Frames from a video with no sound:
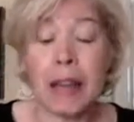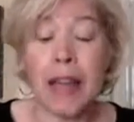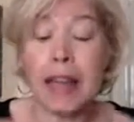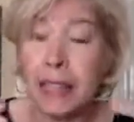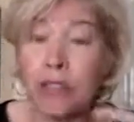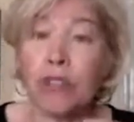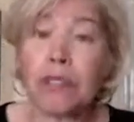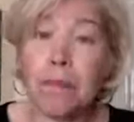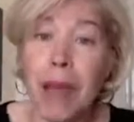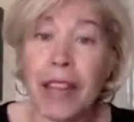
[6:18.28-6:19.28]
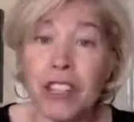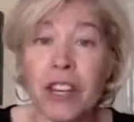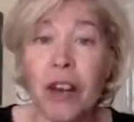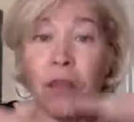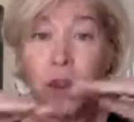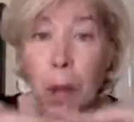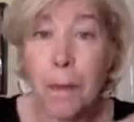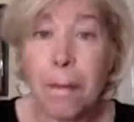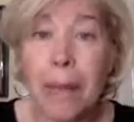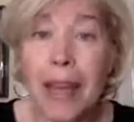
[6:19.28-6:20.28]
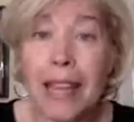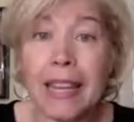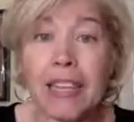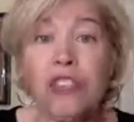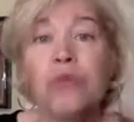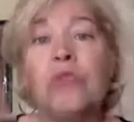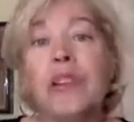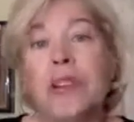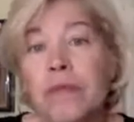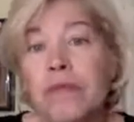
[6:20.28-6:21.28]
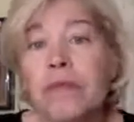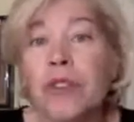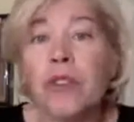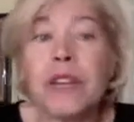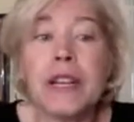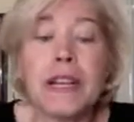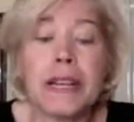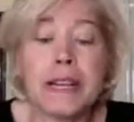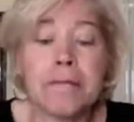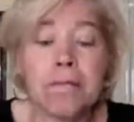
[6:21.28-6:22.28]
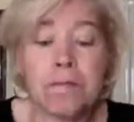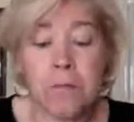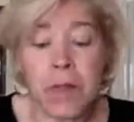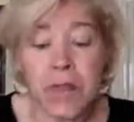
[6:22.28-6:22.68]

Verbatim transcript: and literally mash it out, bake it into a very um,